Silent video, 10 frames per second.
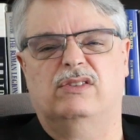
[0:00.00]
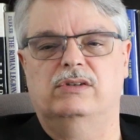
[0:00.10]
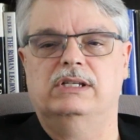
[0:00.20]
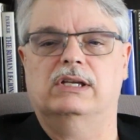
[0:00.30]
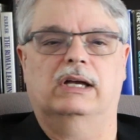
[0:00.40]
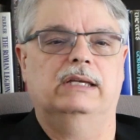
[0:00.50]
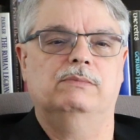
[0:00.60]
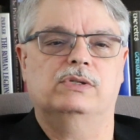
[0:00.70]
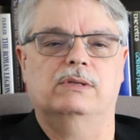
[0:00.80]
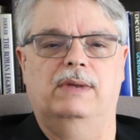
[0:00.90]
30
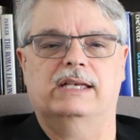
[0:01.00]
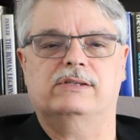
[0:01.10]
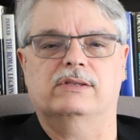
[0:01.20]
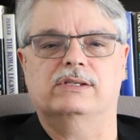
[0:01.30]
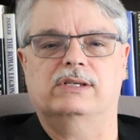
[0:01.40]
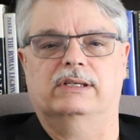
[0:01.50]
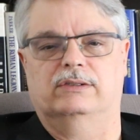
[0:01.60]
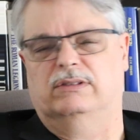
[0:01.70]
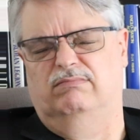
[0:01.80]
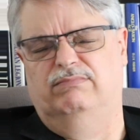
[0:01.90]
times the mass of the Sun,
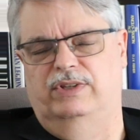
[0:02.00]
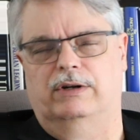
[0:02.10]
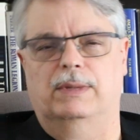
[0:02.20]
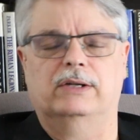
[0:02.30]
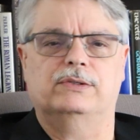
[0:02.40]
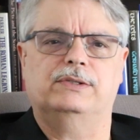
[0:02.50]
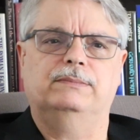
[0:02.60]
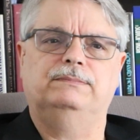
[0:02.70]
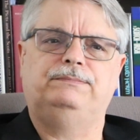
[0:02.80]
or thereabouts.